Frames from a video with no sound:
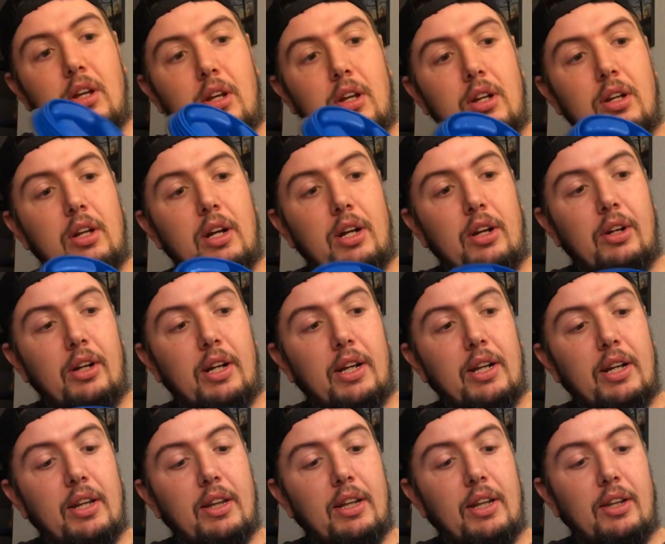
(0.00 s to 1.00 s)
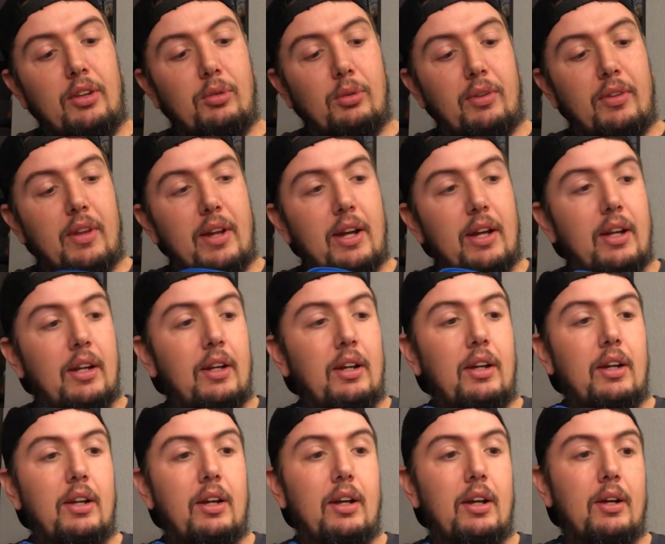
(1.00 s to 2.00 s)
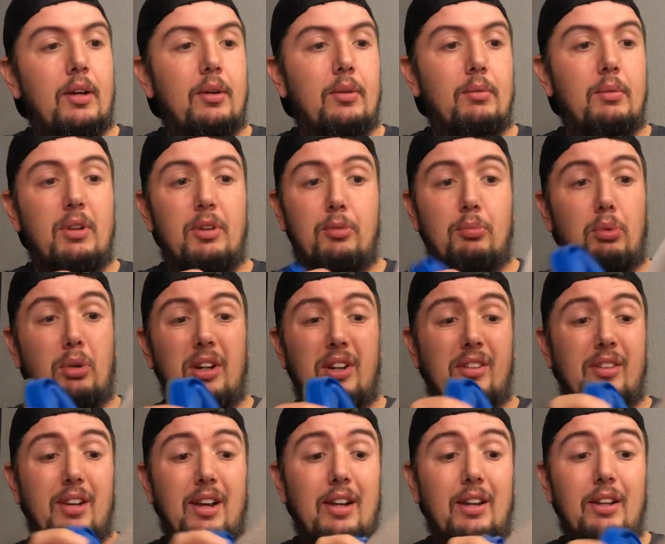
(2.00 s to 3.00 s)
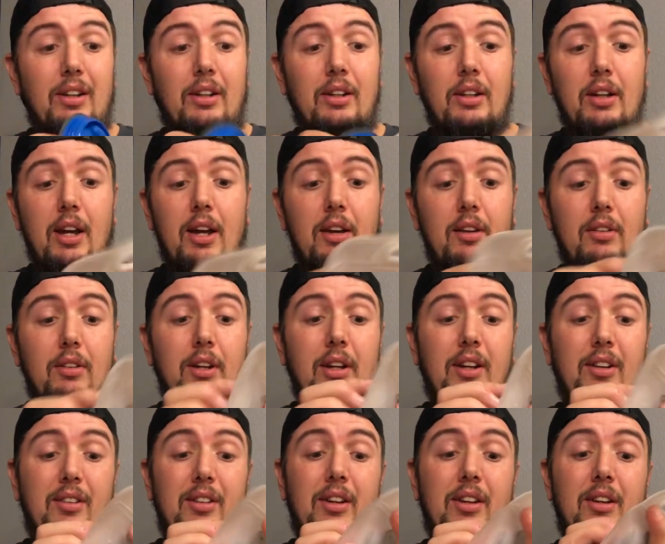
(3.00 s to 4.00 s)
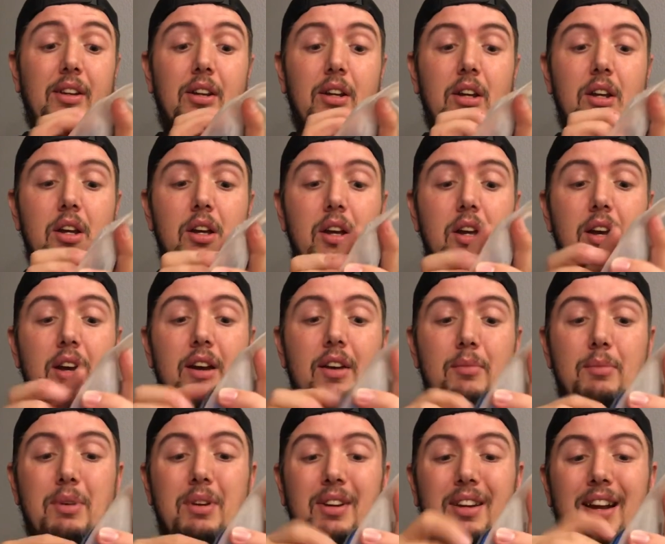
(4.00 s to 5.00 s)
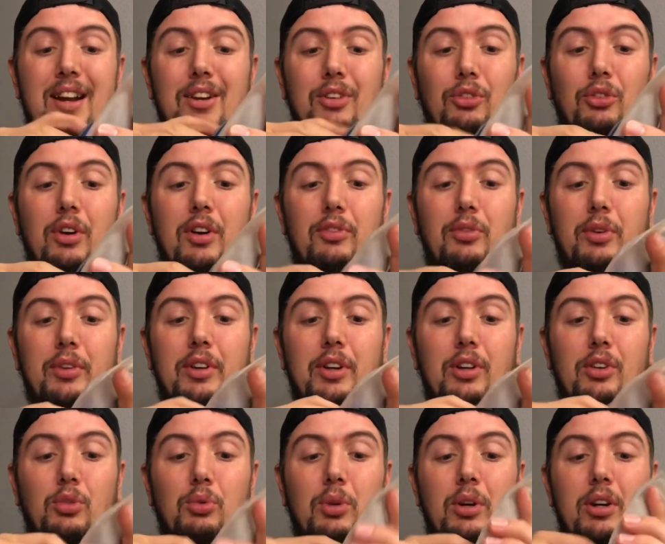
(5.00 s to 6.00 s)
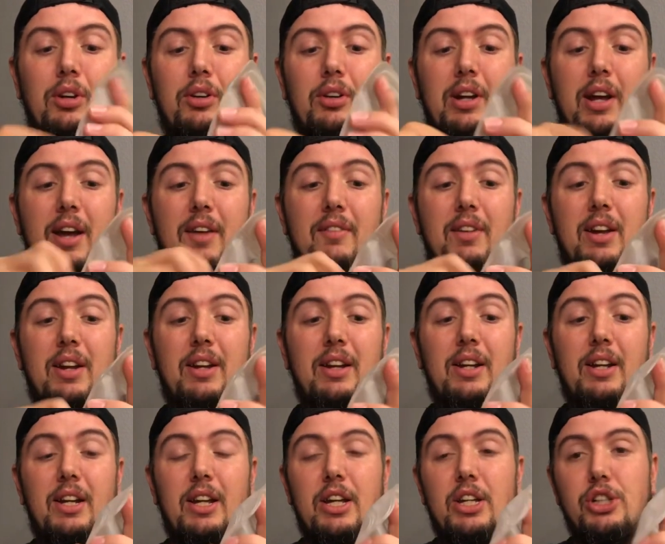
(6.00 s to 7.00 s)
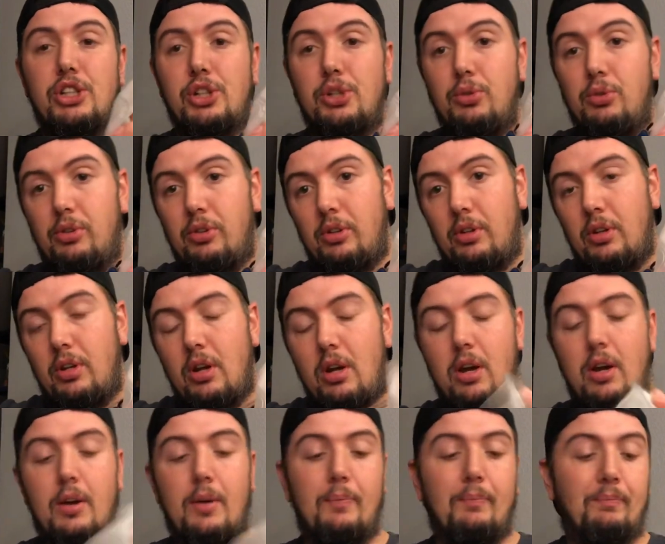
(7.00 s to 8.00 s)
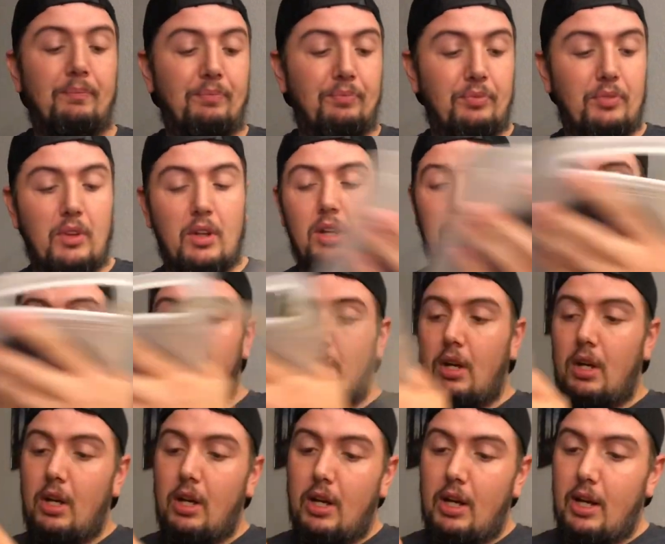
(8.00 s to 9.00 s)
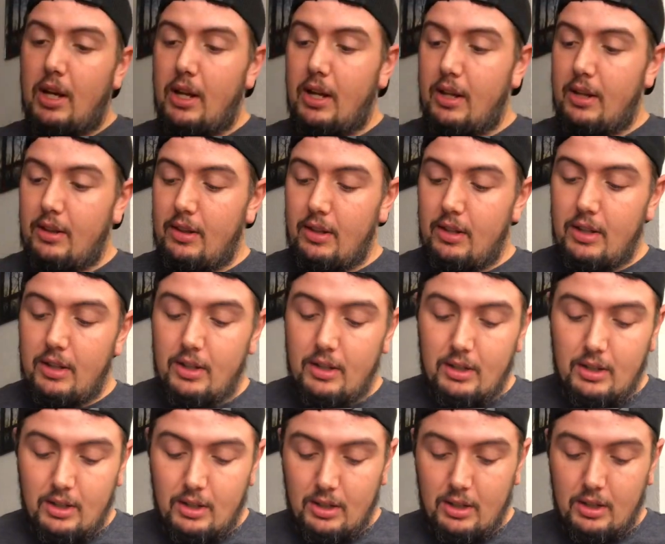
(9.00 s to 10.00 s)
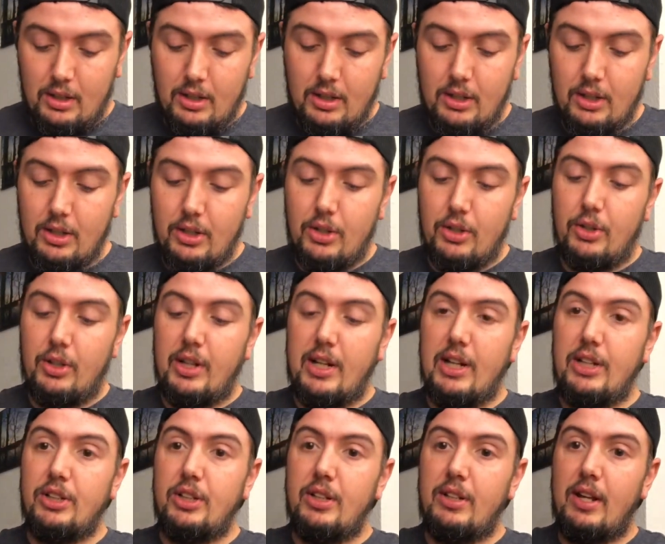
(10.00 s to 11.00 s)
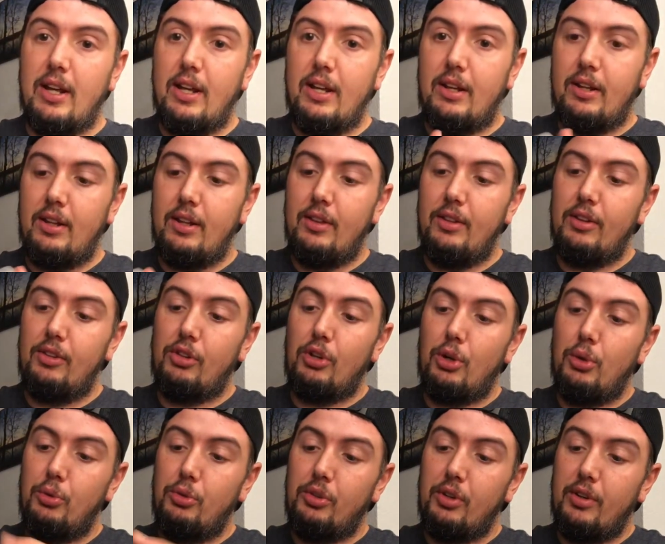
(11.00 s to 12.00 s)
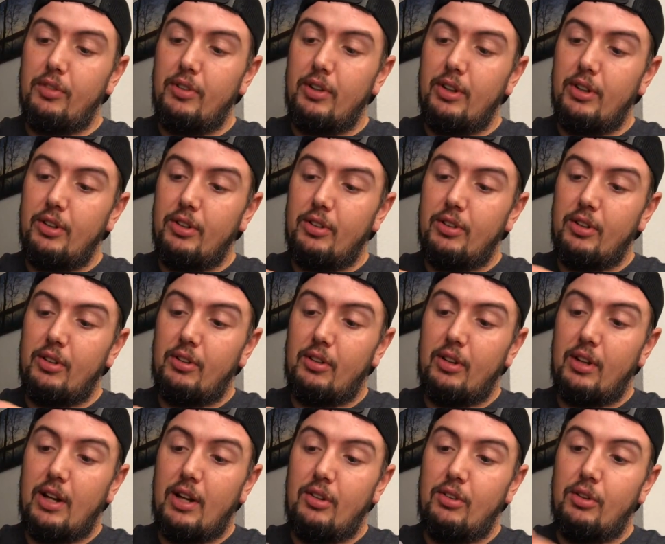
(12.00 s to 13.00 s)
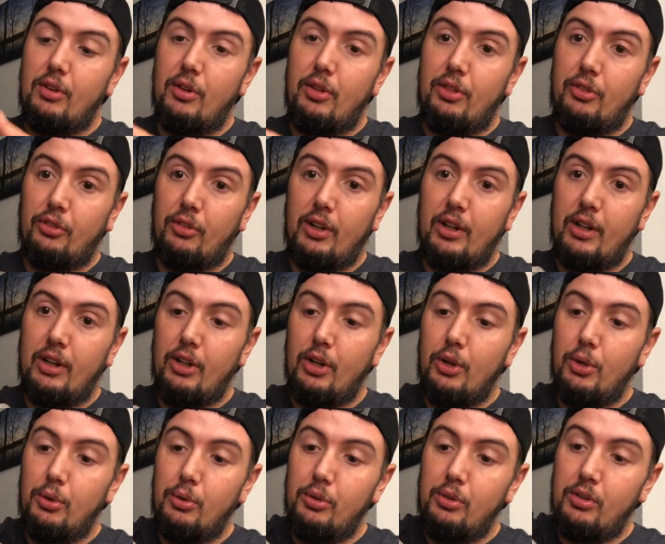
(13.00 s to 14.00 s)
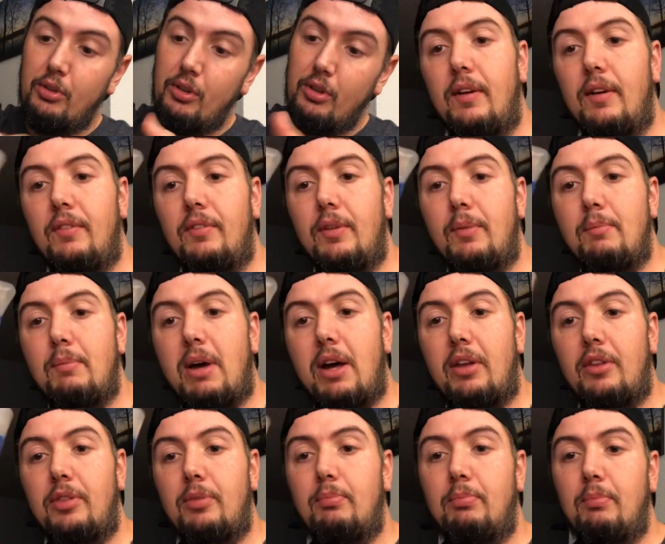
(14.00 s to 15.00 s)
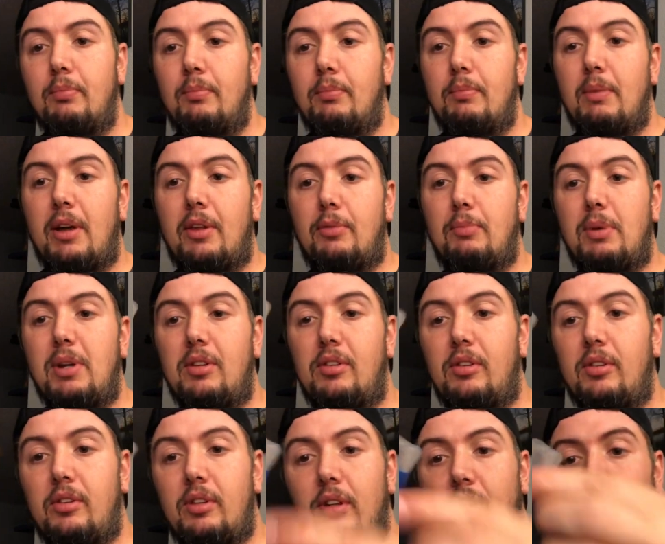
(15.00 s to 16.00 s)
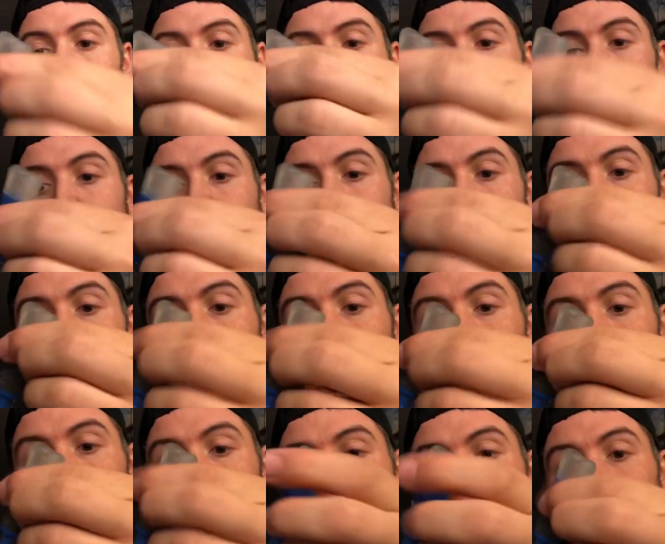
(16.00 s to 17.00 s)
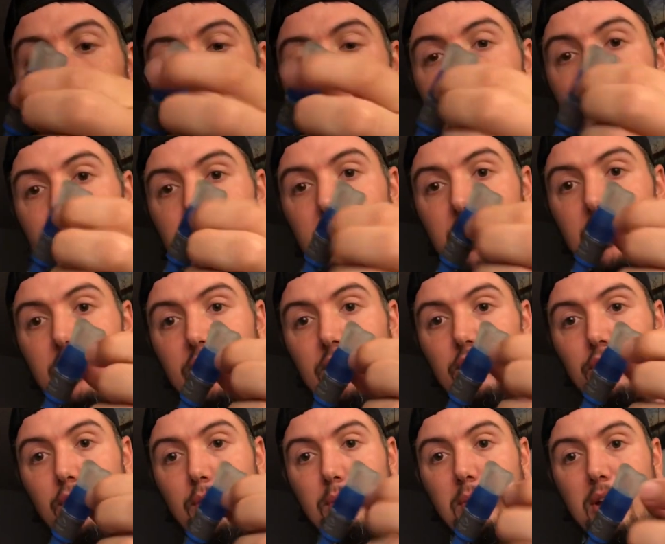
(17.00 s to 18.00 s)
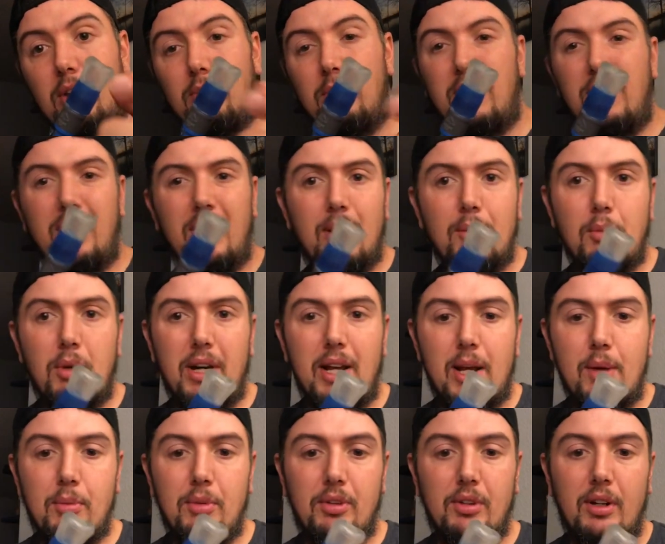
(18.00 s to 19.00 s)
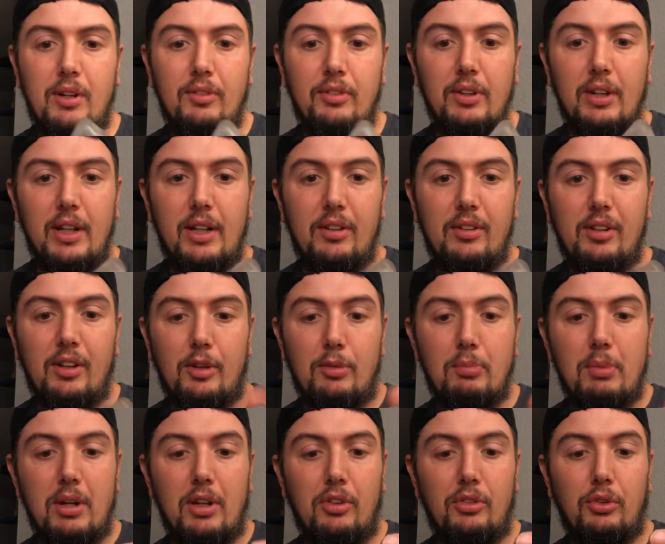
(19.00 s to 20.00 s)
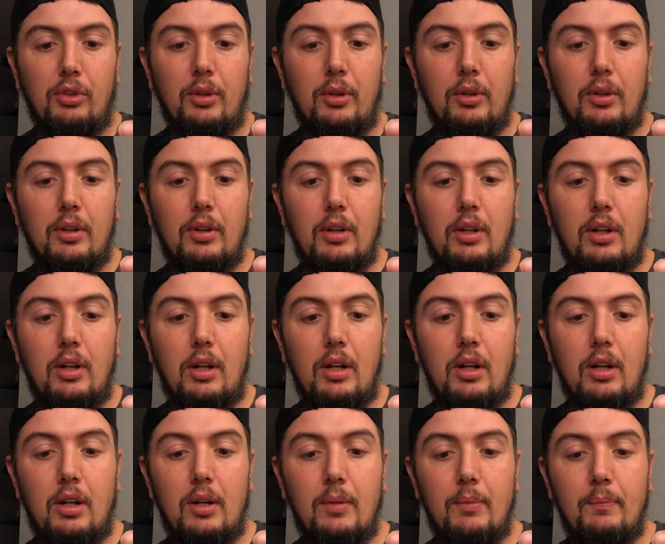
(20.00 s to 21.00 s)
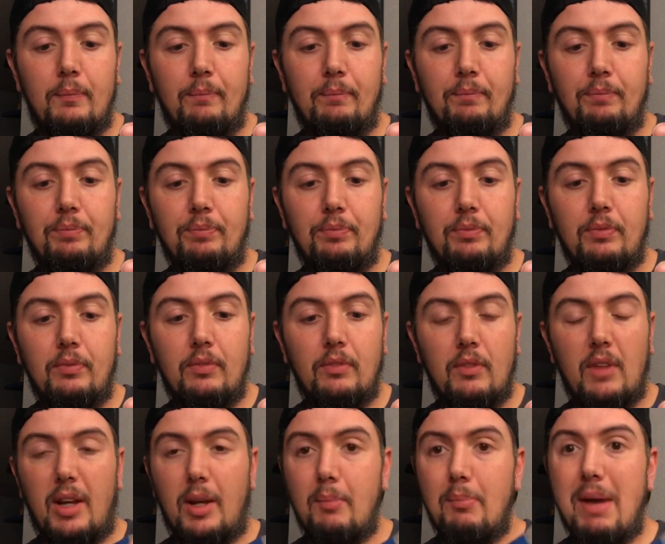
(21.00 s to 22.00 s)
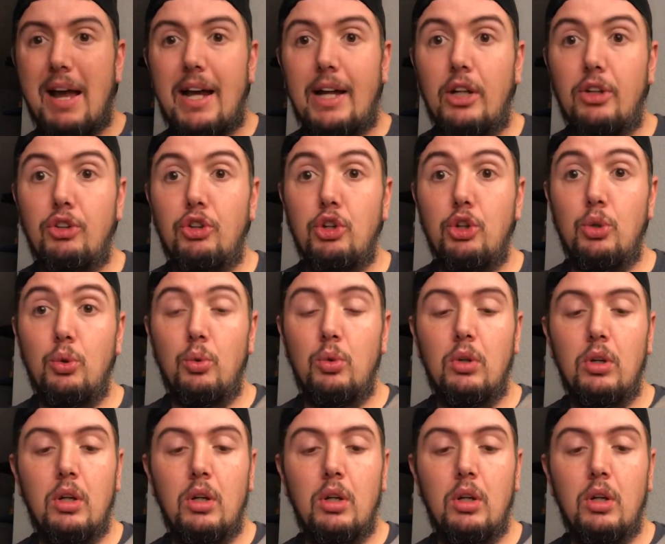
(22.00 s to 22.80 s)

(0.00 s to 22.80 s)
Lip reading: You're not gonna get any leaks with that. It's pretty solid. Like I said, I've been kind of rough with it as well, and I haven't had any issues. And then you can actually take this hose off here. It's just a nice little threaded hose. The mouthpiece is here. They do sell these as a replacement. You can get them on Amazon for like $6 for like a pack of 2.